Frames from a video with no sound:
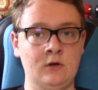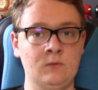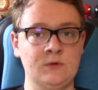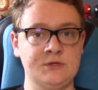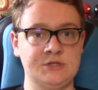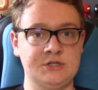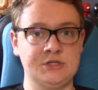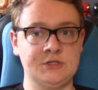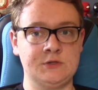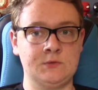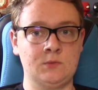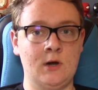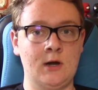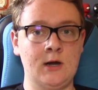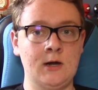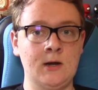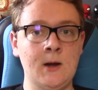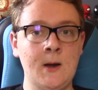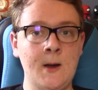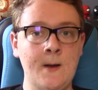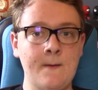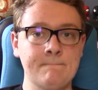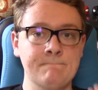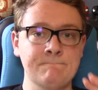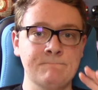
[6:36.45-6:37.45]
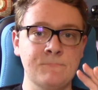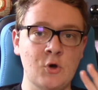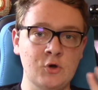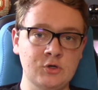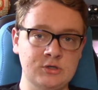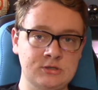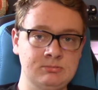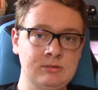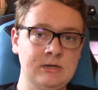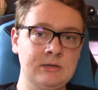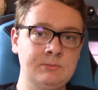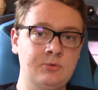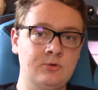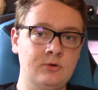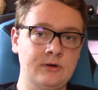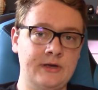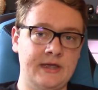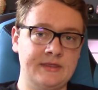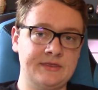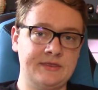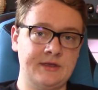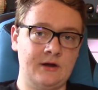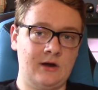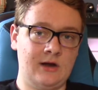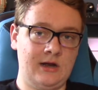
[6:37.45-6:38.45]
which is where most people
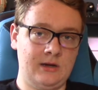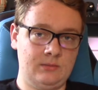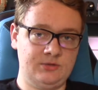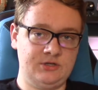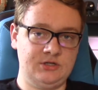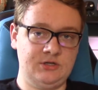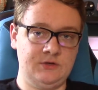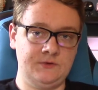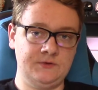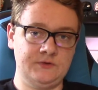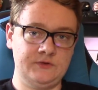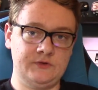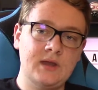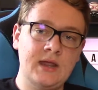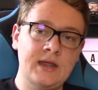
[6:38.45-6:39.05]
get their hype shoes.